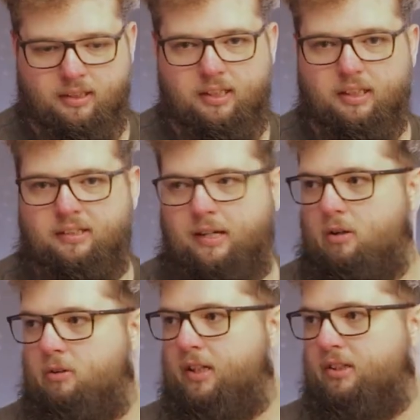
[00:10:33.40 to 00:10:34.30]
they think
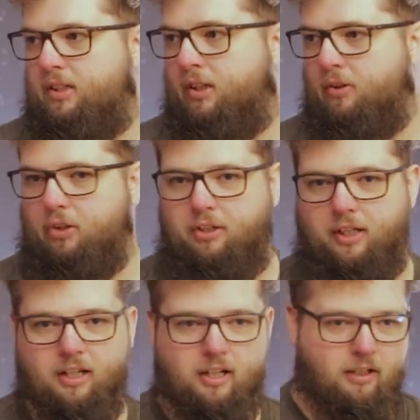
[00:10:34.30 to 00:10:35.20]
terrorist, they
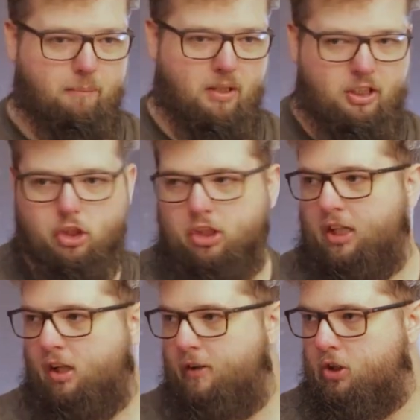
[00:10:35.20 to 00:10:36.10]
think malicious
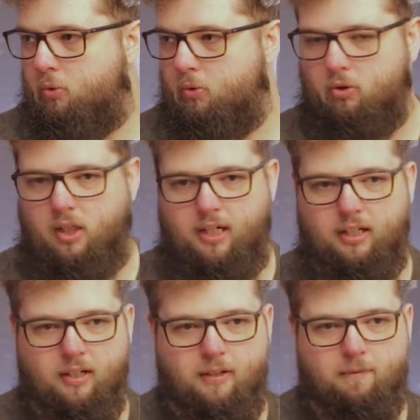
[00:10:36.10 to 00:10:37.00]
individual,
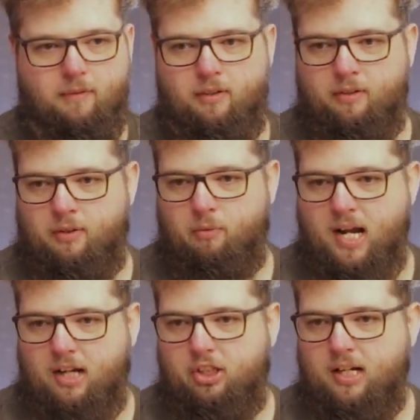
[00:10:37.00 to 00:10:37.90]
like the
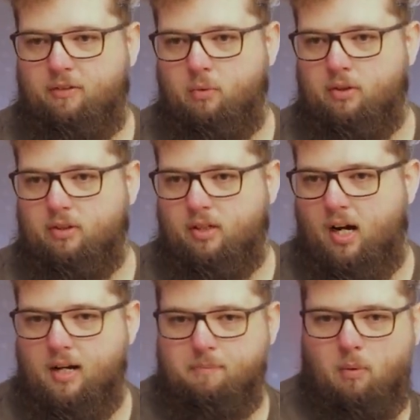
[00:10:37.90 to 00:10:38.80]
reaction afterwards is
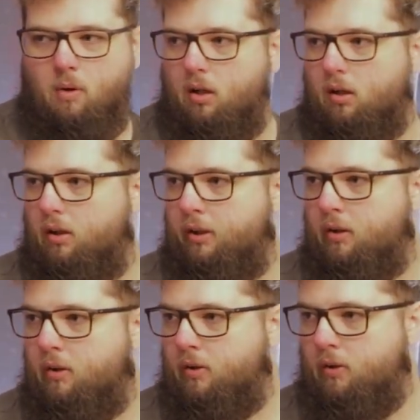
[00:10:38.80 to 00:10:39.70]
hide my wallet,
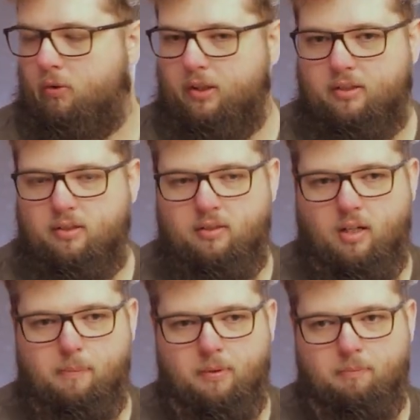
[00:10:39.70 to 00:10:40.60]
and all this
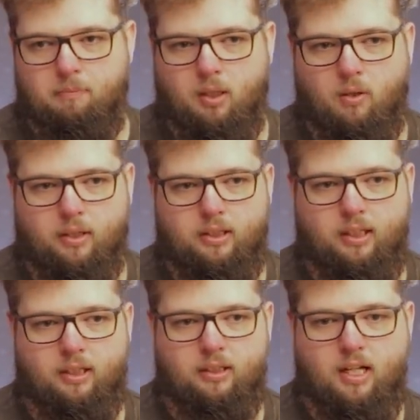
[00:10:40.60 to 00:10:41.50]
type of
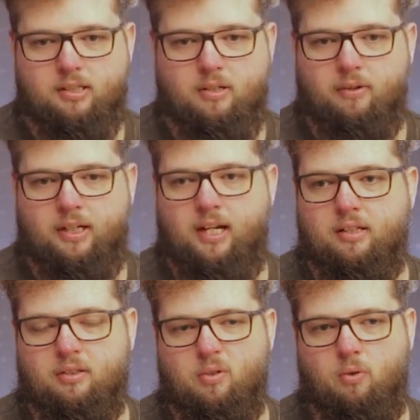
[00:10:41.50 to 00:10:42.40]
malarkey. And that's not the
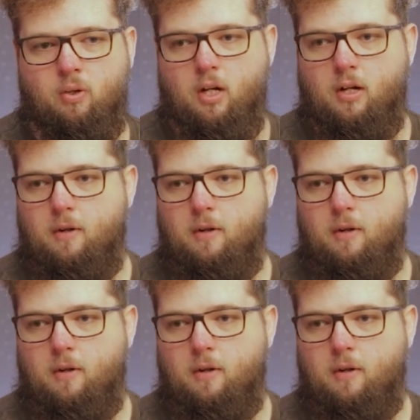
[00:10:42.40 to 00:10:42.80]
case at all.